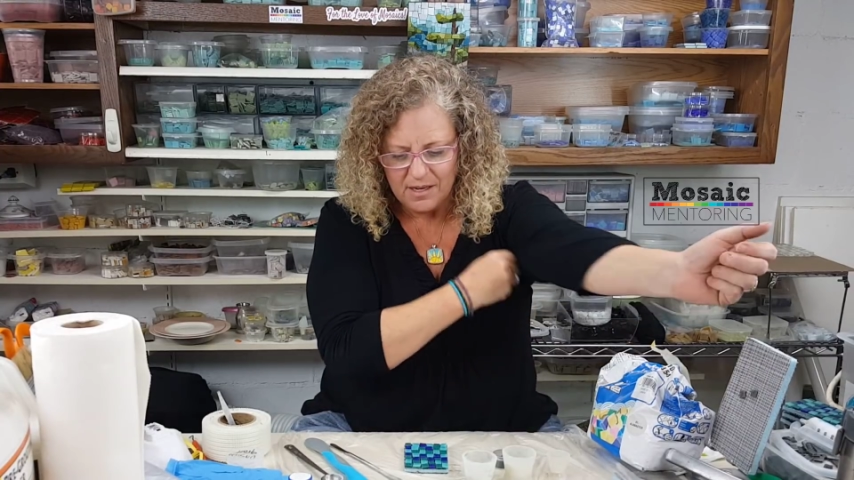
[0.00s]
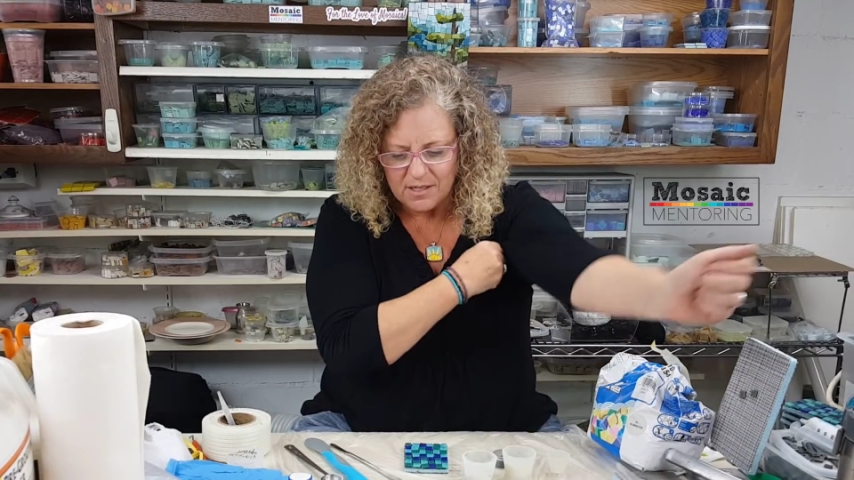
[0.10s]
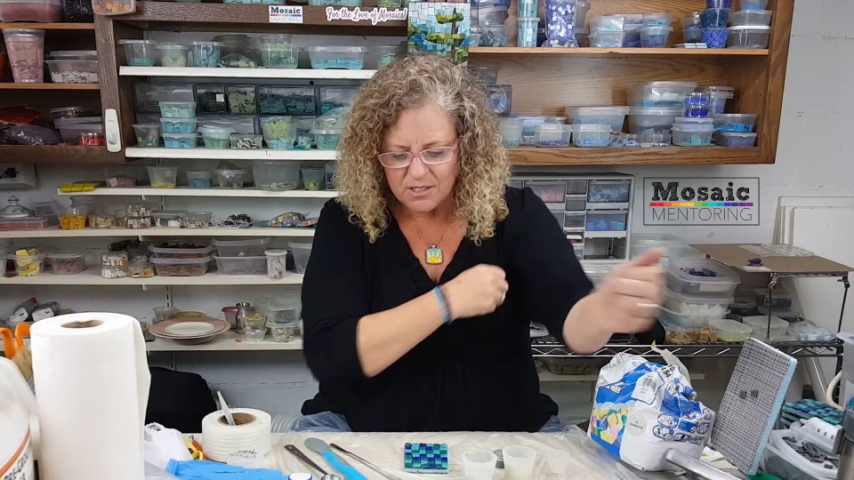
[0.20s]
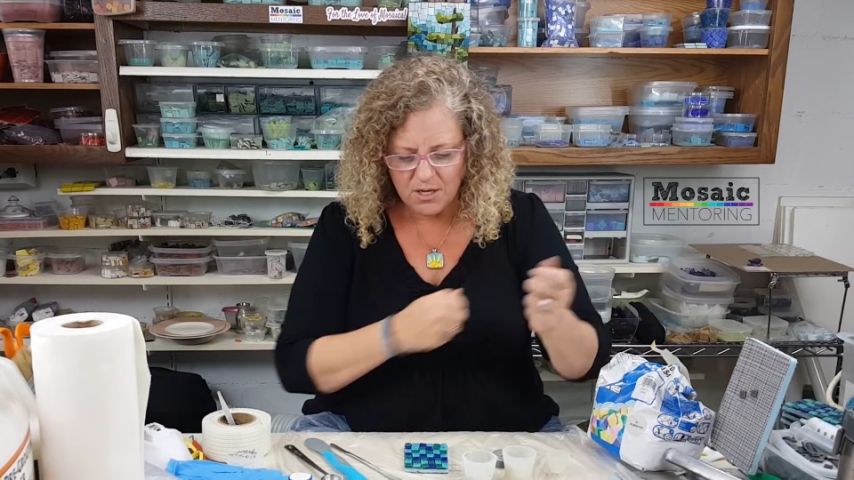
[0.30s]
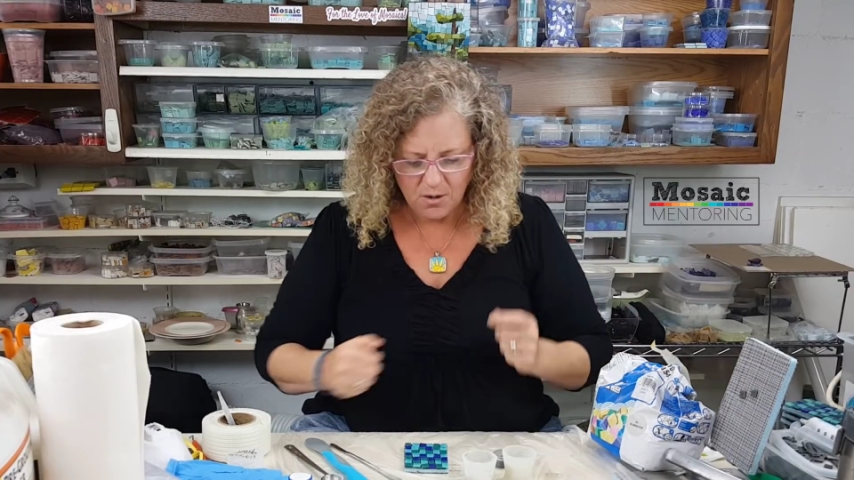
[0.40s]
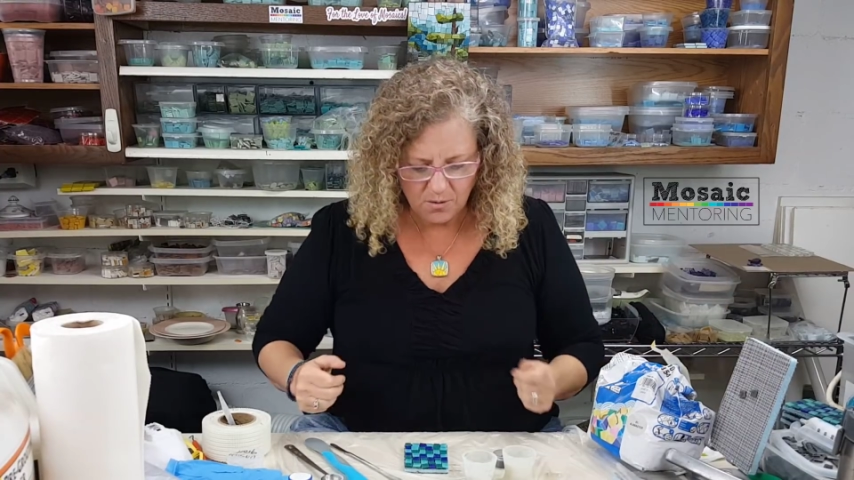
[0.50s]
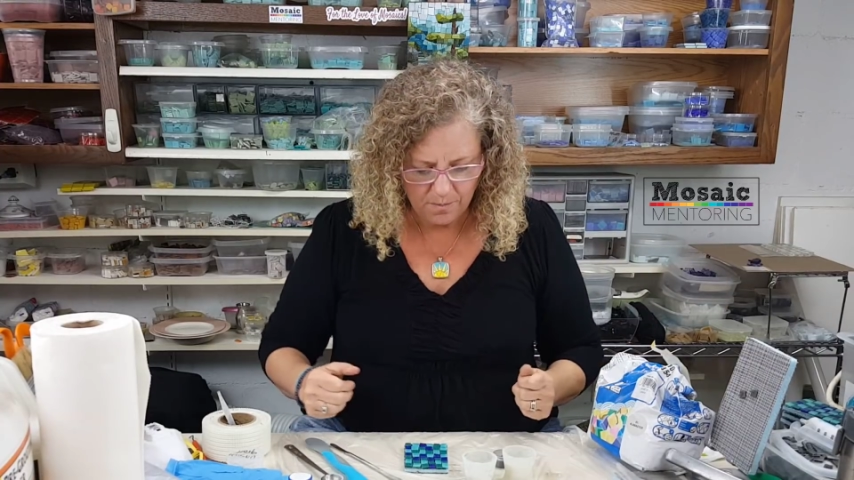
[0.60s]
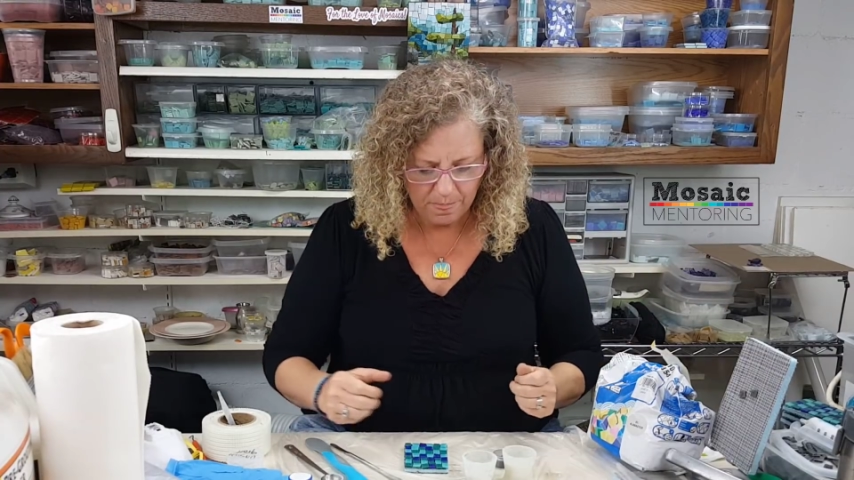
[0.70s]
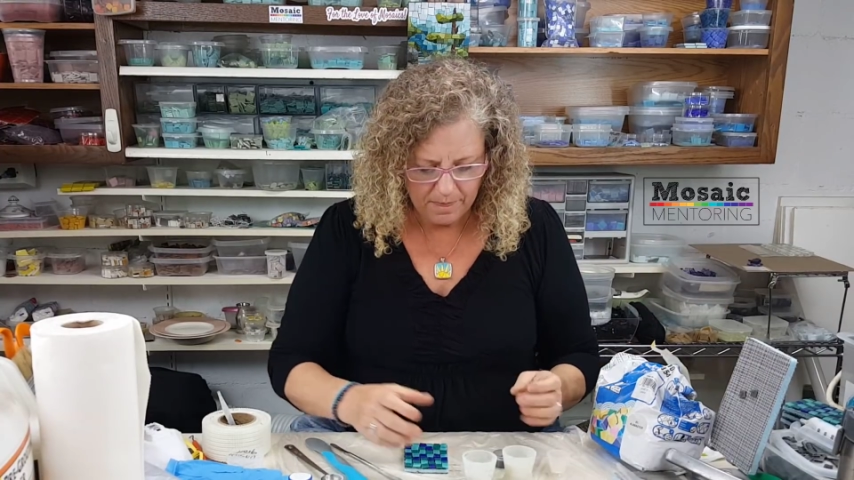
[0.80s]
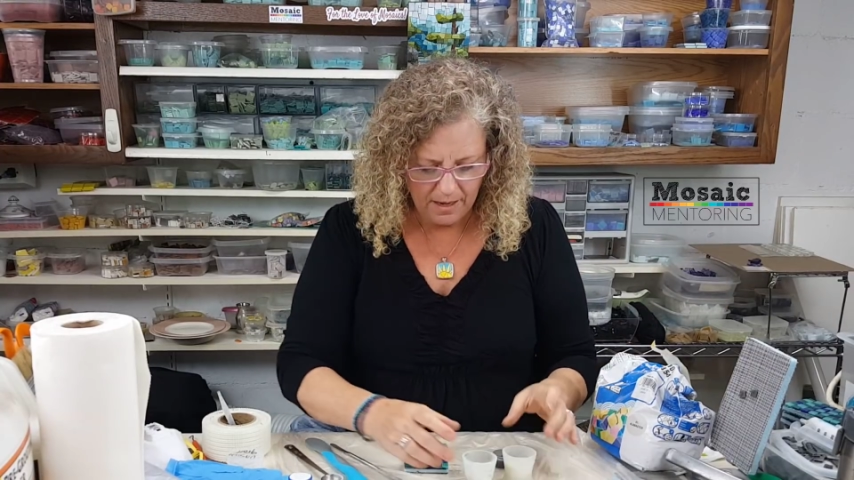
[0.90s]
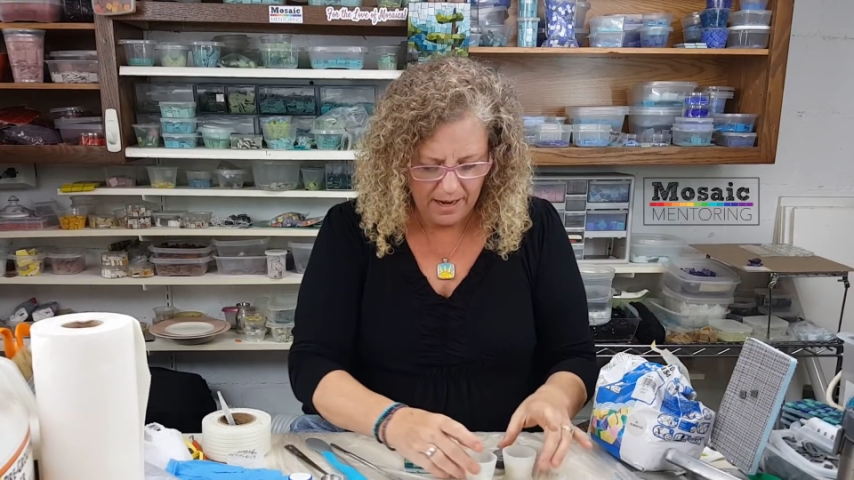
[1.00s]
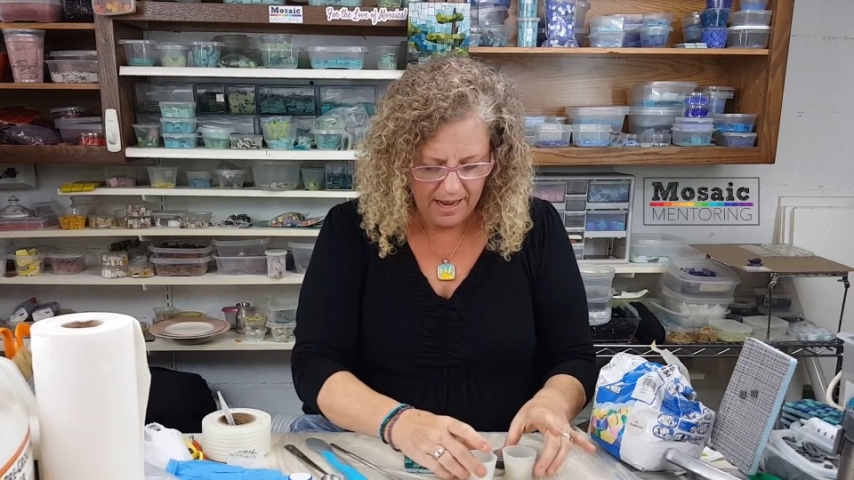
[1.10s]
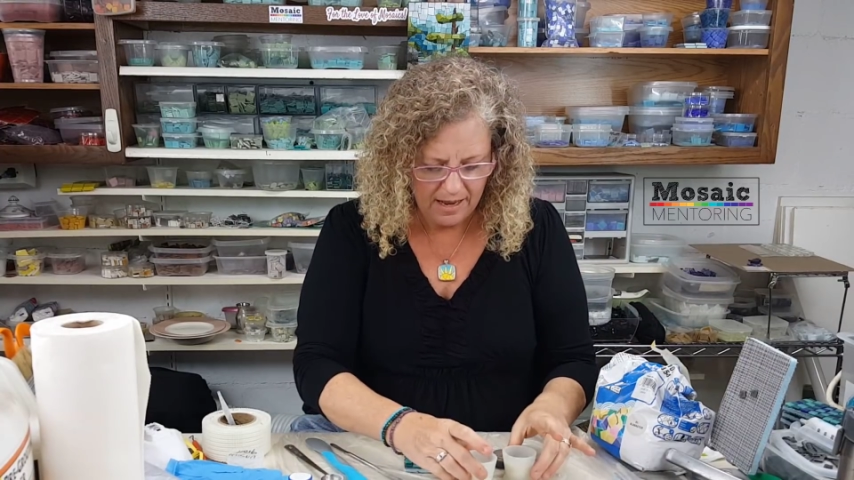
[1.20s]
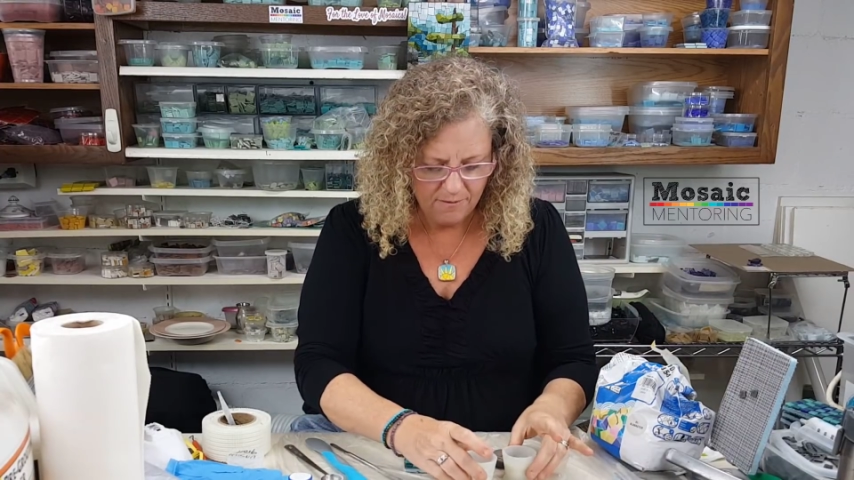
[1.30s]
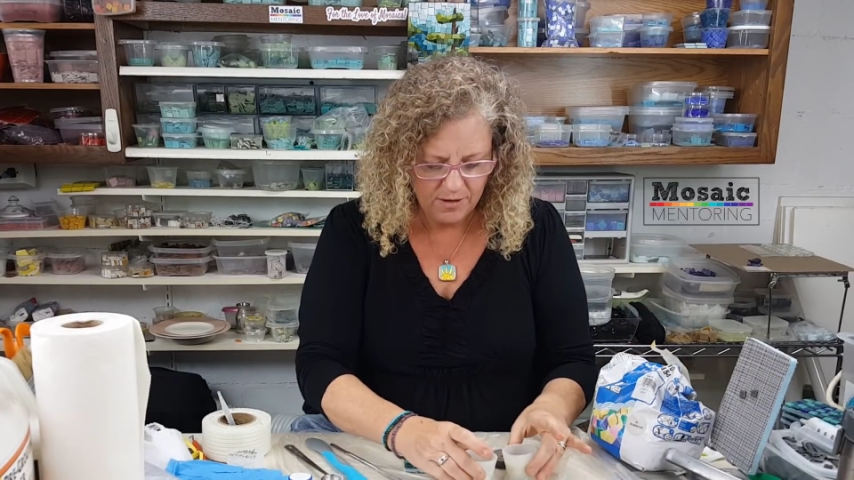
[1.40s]
So I
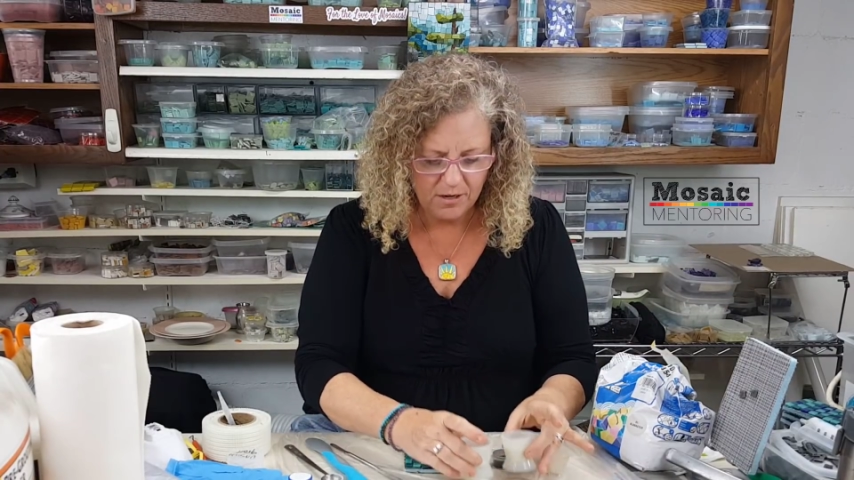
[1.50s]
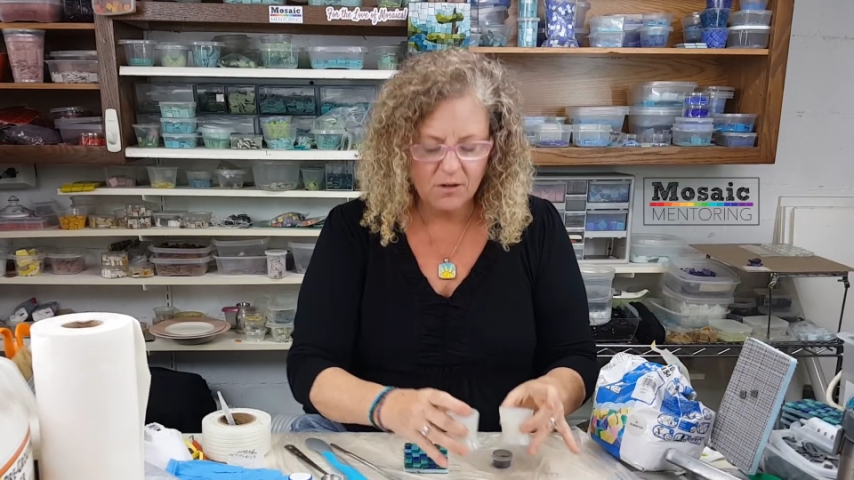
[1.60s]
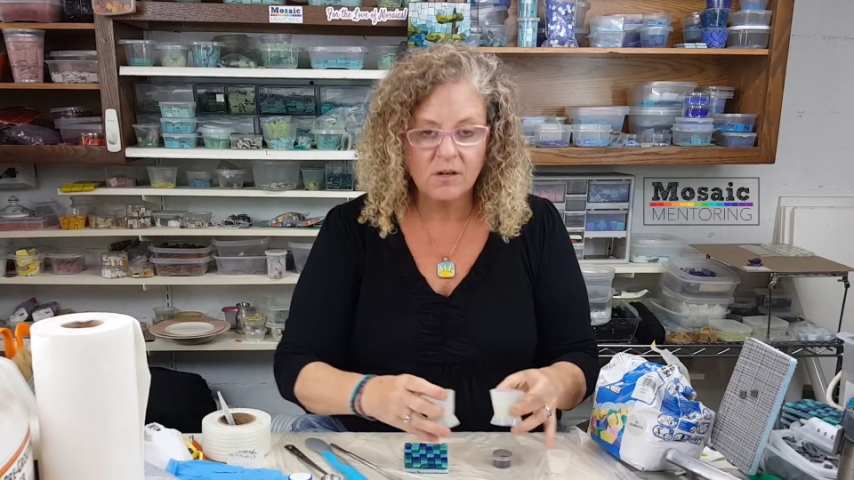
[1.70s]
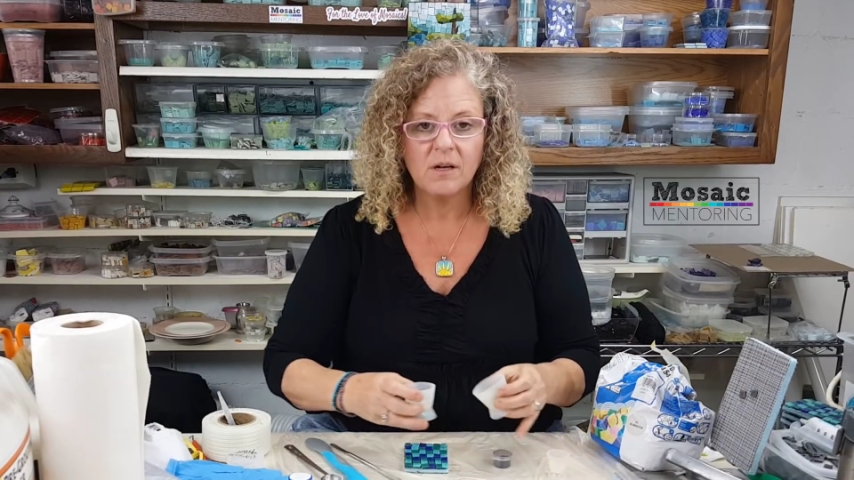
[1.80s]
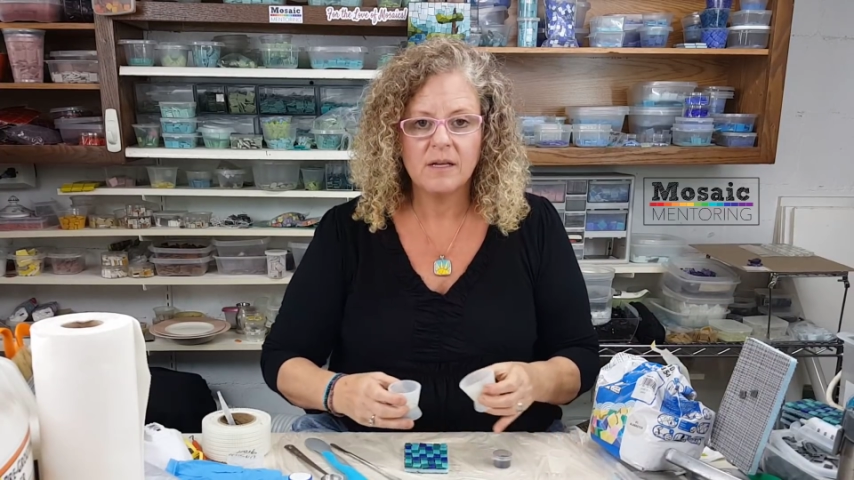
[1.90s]
have here